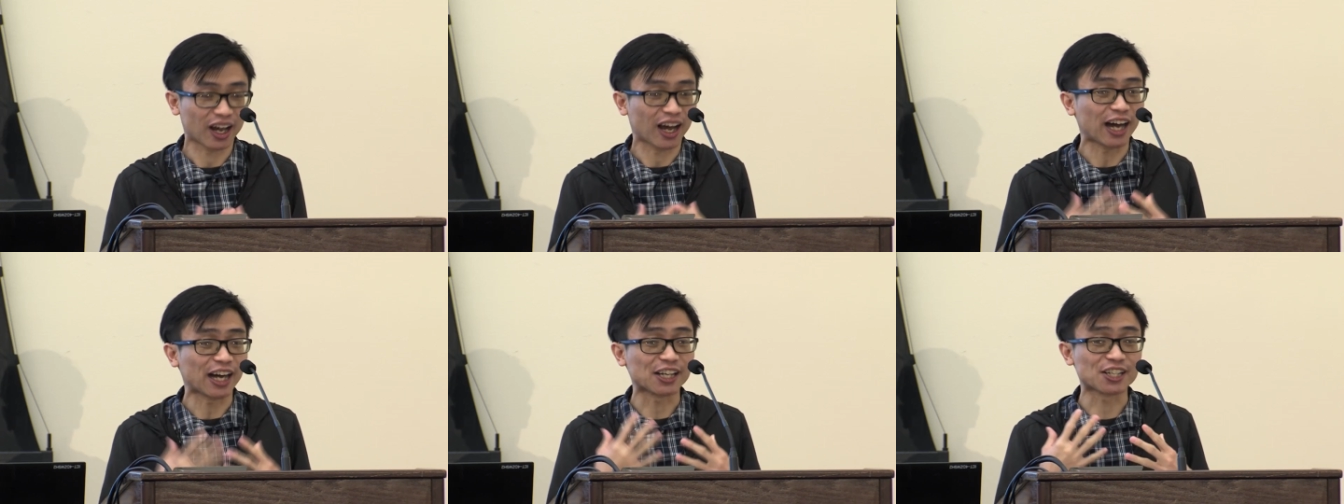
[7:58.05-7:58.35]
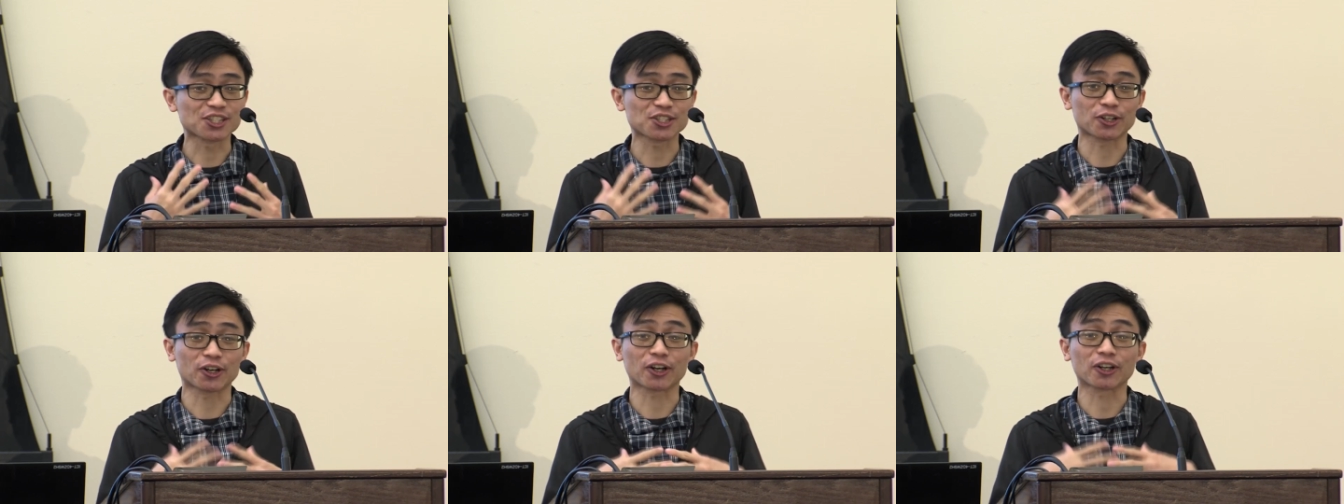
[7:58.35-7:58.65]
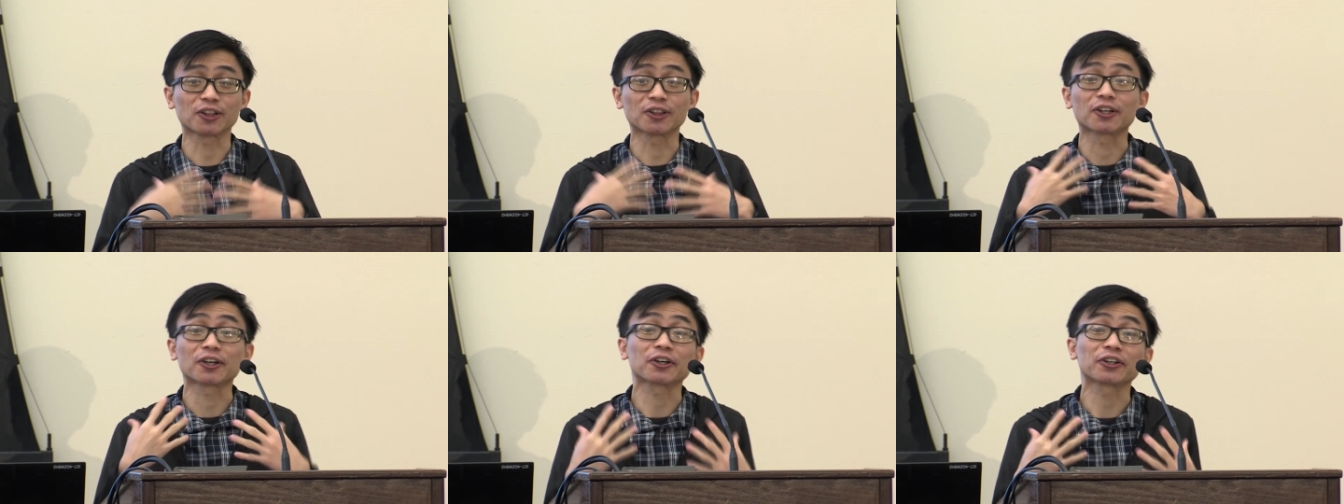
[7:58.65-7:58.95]
I started
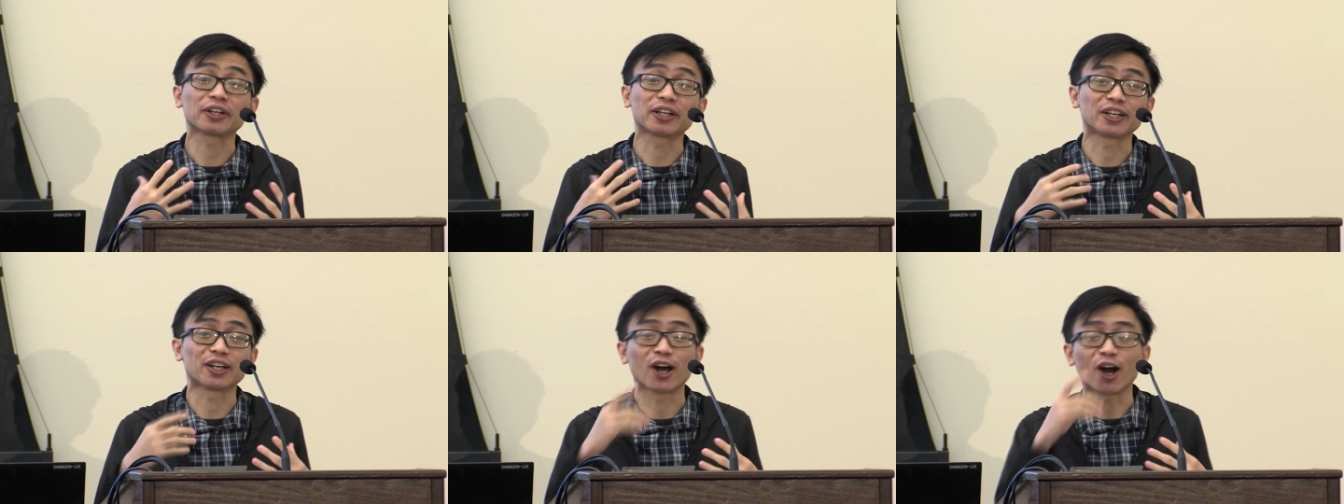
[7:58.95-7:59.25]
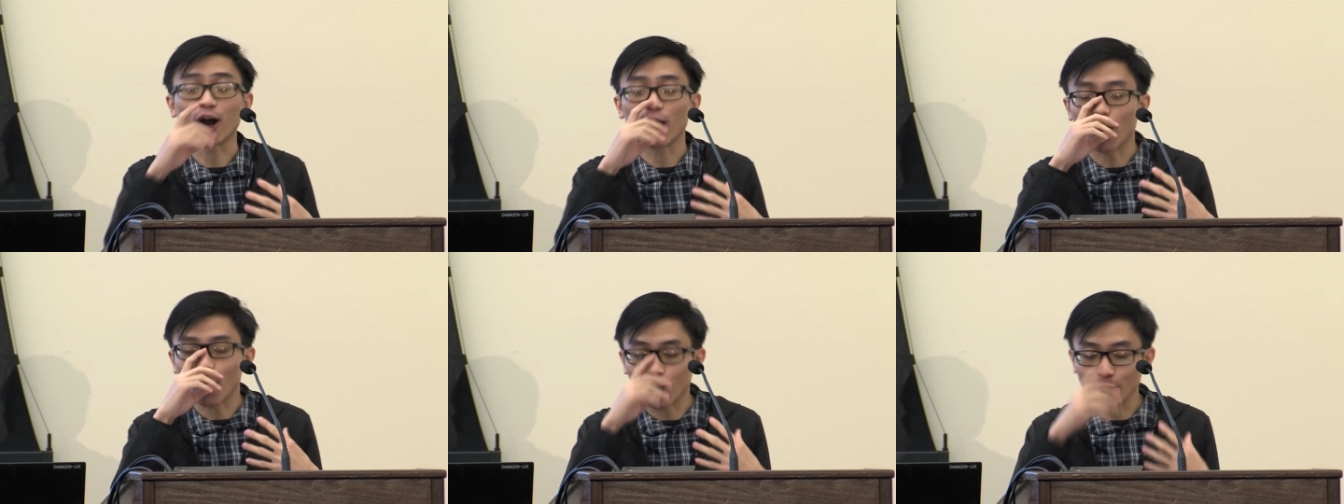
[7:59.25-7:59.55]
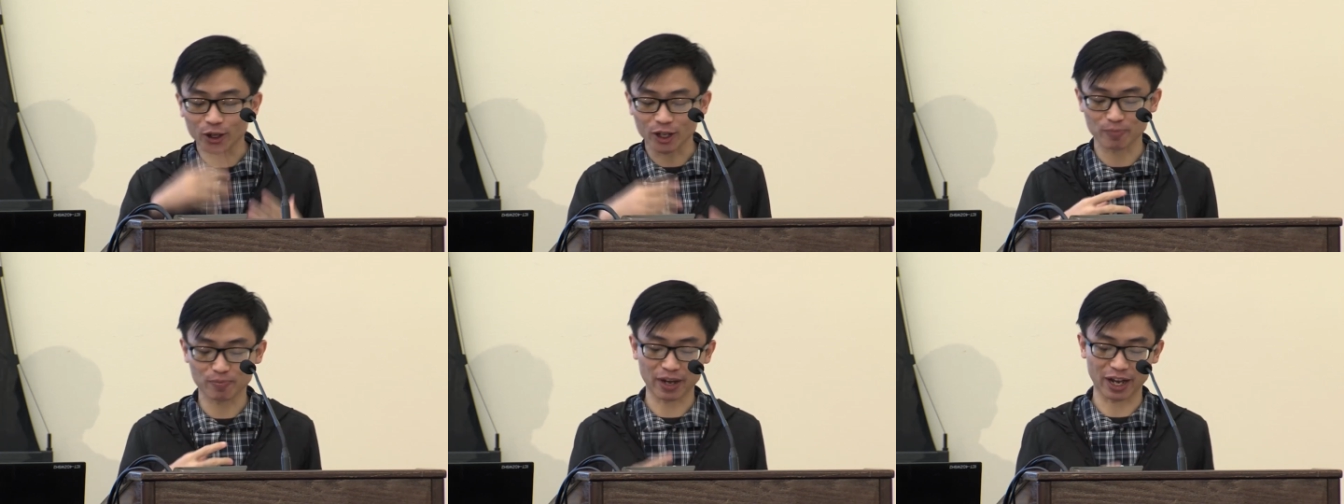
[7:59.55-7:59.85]
learning
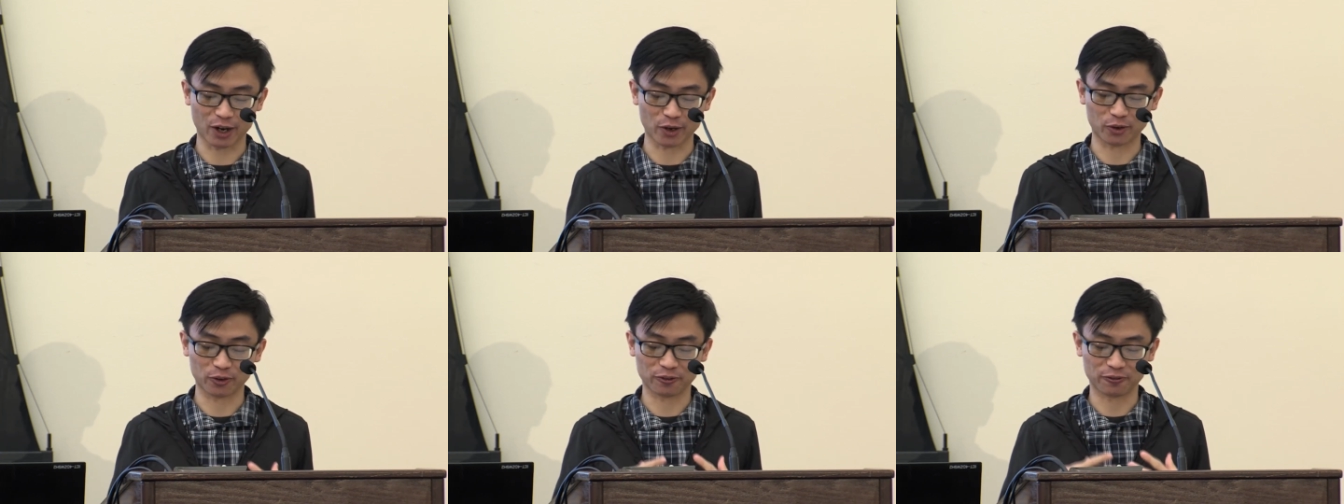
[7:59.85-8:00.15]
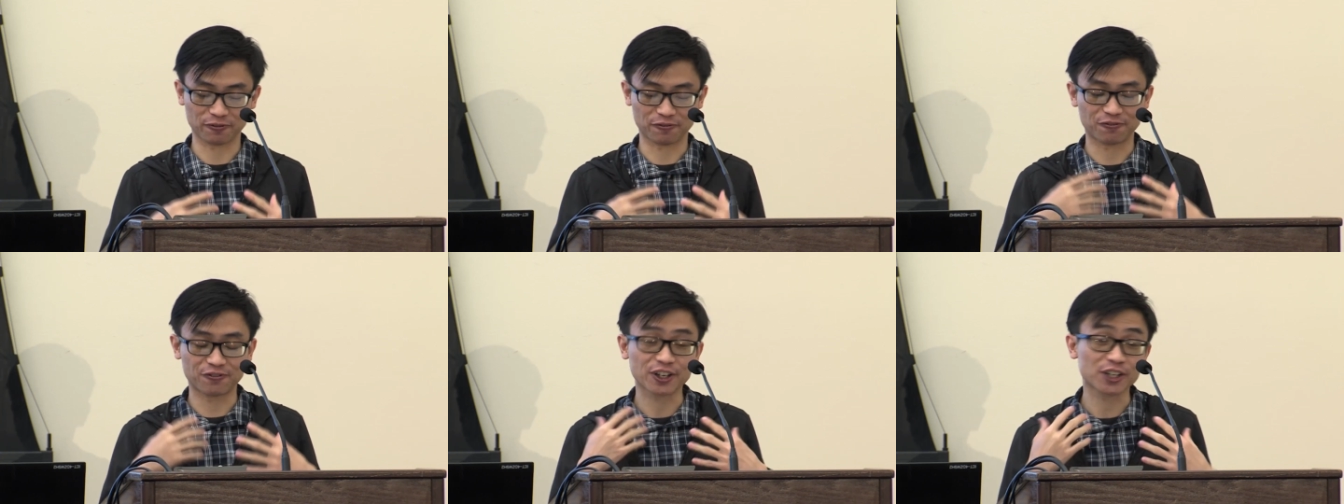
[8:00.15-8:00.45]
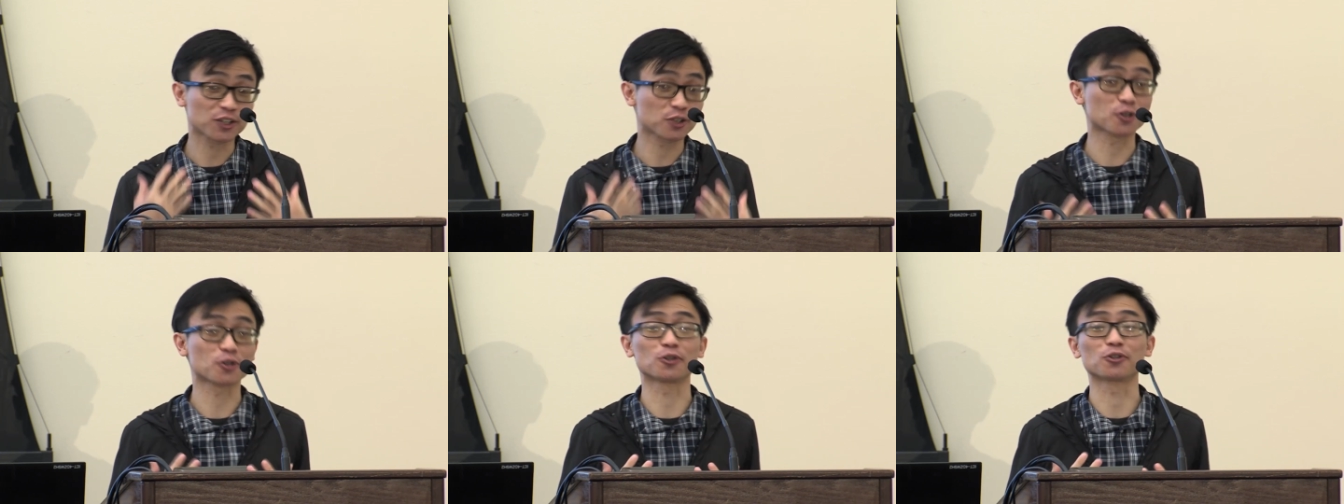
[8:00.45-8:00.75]
all about
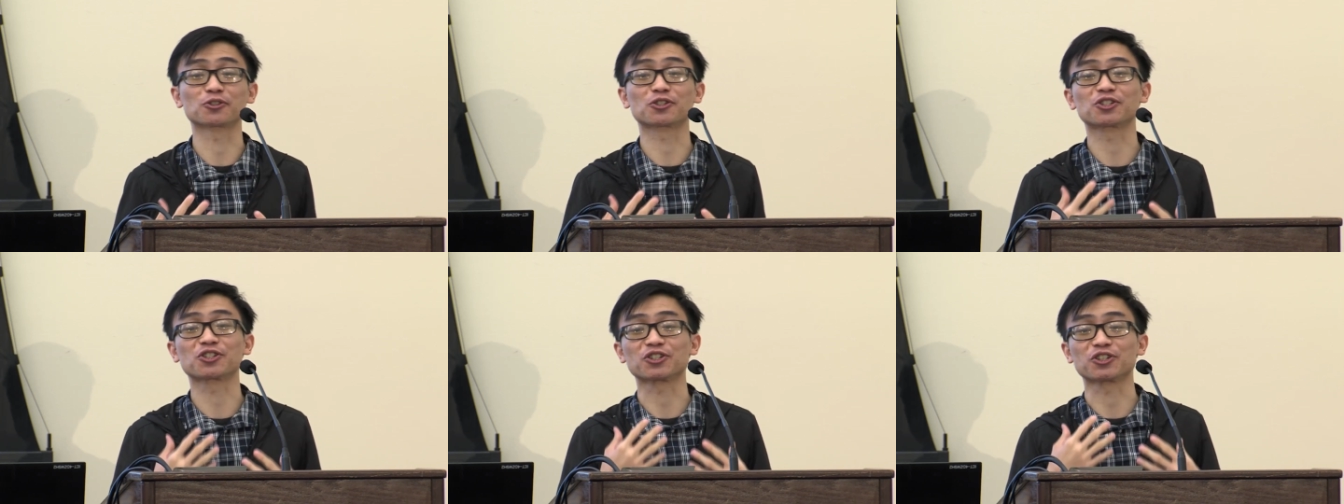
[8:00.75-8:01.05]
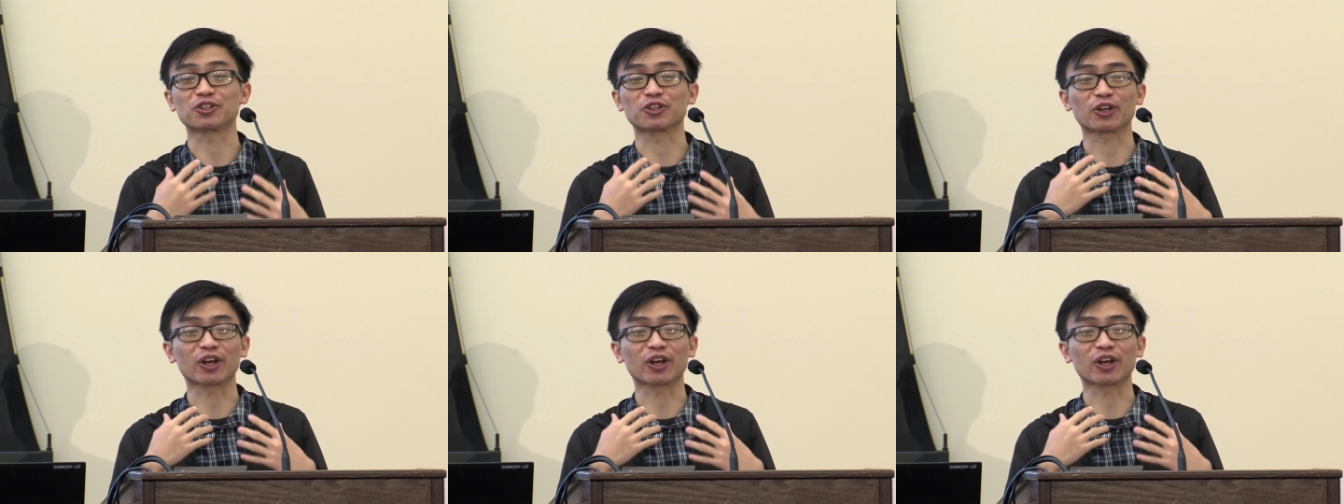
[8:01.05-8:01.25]
viticulture